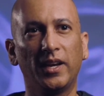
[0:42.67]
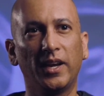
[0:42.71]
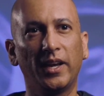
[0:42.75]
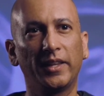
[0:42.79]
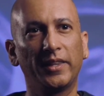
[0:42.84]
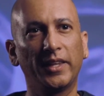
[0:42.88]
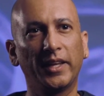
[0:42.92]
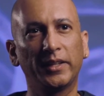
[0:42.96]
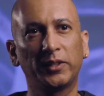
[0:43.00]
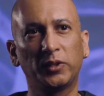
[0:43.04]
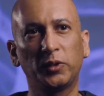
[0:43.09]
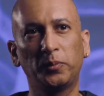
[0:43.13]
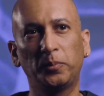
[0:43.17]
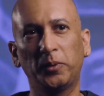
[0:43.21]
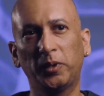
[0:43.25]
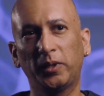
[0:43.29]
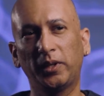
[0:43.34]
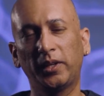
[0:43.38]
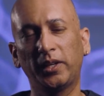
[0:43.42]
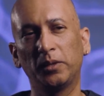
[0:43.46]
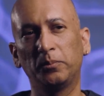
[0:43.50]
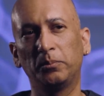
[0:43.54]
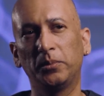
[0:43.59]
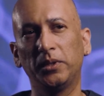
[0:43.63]
And that
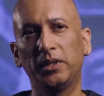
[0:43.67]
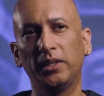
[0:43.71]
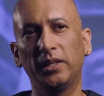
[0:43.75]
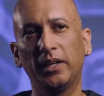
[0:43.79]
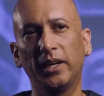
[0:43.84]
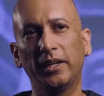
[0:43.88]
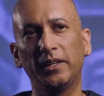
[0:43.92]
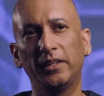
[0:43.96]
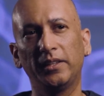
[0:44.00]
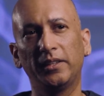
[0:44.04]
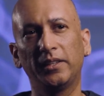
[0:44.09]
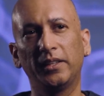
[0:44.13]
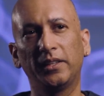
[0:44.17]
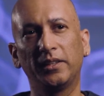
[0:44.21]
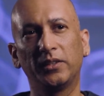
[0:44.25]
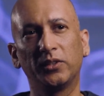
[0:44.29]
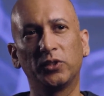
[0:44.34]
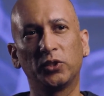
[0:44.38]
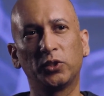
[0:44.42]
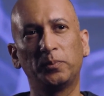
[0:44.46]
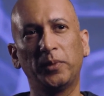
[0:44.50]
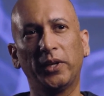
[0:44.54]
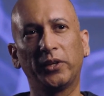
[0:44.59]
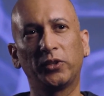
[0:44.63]
can be anything in
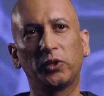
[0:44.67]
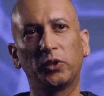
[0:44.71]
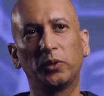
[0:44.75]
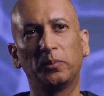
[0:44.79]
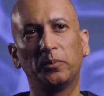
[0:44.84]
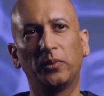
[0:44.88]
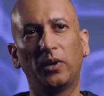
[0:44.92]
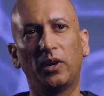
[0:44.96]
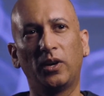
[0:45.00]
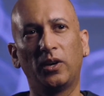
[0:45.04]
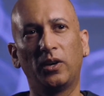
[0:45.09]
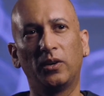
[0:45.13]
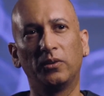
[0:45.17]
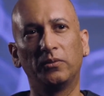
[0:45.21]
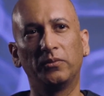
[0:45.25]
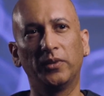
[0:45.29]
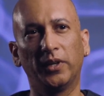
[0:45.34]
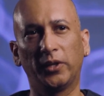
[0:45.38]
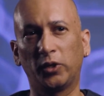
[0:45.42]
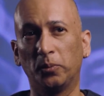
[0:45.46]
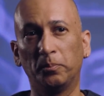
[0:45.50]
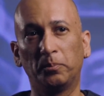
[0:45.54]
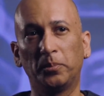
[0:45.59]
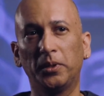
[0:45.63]
the spectrum of
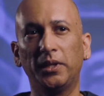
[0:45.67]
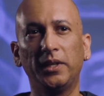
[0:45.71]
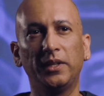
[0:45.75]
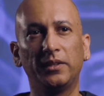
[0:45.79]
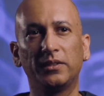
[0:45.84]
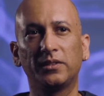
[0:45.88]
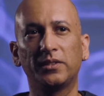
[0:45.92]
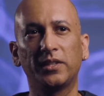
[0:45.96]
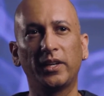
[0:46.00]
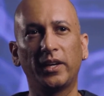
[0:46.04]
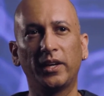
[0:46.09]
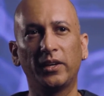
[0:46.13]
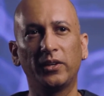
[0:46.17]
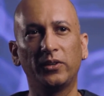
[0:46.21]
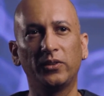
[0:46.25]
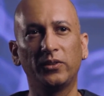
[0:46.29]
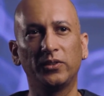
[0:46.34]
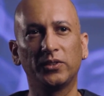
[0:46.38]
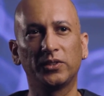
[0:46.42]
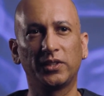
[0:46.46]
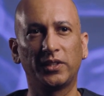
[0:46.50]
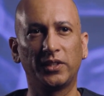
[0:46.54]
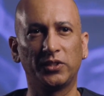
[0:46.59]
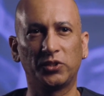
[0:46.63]
a complete tear,
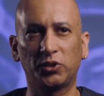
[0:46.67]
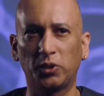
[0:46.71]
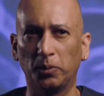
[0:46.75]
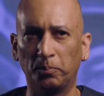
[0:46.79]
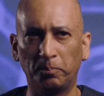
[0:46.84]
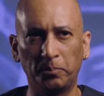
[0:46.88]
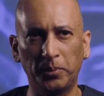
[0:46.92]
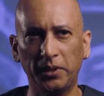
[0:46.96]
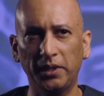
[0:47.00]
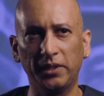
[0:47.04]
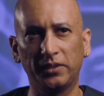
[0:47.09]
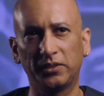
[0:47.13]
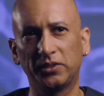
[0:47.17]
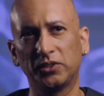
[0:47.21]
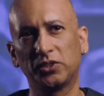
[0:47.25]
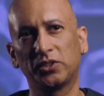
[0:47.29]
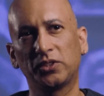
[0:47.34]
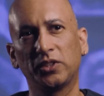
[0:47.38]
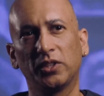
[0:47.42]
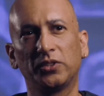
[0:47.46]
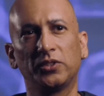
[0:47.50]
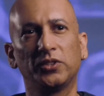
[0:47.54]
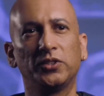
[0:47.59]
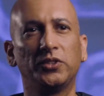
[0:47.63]
so there's complete
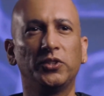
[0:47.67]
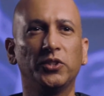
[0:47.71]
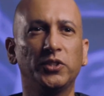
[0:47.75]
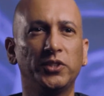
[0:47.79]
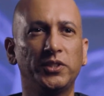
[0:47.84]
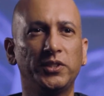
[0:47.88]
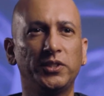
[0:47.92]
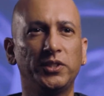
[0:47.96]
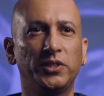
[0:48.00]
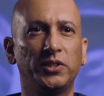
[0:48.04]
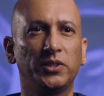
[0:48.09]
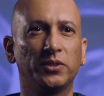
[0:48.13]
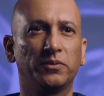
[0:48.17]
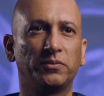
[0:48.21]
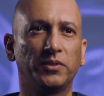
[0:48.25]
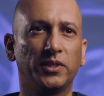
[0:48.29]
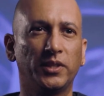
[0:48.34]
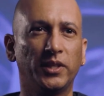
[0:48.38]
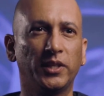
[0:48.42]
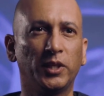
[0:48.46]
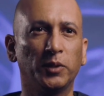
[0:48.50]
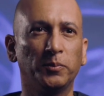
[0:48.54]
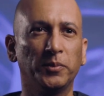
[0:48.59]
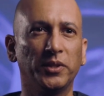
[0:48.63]
discontinuity of the
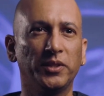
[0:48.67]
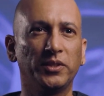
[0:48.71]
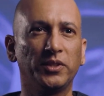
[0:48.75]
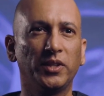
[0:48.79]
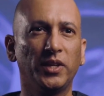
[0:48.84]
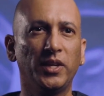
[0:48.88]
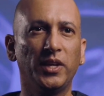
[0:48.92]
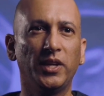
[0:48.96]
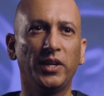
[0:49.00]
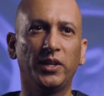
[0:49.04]
ligament,